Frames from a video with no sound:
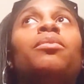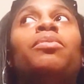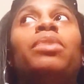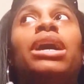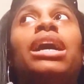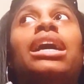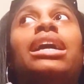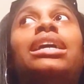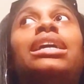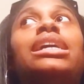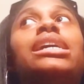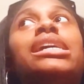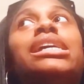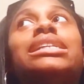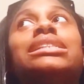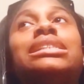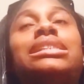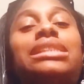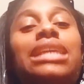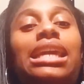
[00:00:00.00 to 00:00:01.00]
But
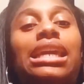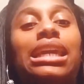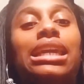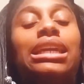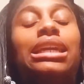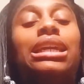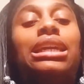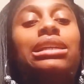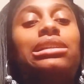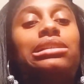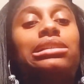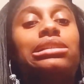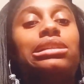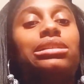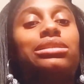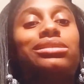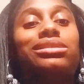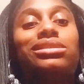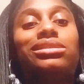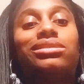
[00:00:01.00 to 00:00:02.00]
his singing is
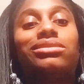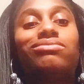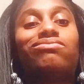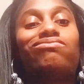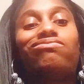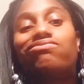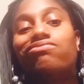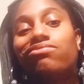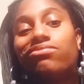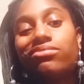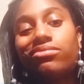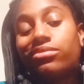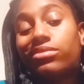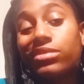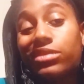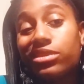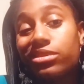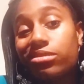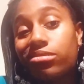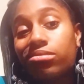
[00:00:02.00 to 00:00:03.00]
just,
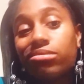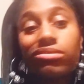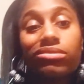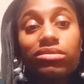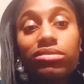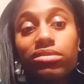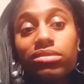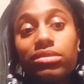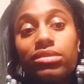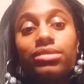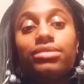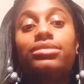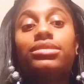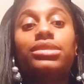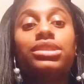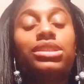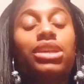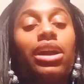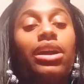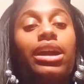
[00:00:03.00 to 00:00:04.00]

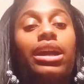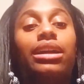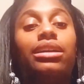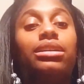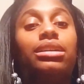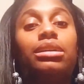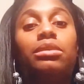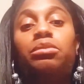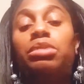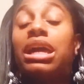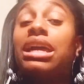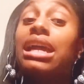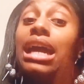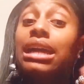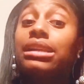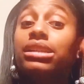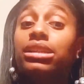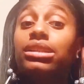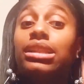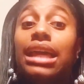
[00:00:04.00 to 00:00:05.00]
it's all right. But
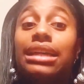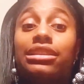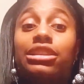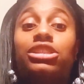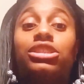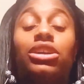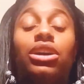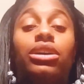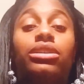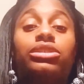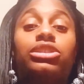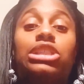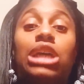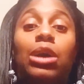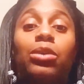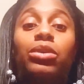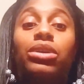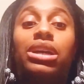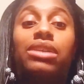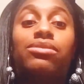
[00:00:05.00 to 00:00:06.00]
I did like the song, so
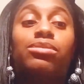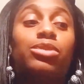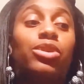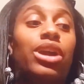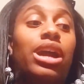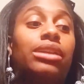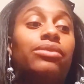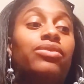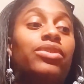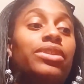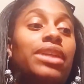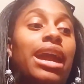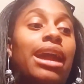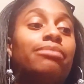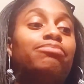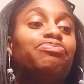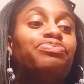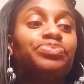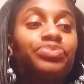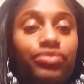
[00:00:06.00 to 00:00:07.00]
I will give him credit for
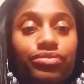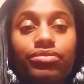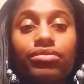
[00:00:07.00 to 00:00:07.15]
that.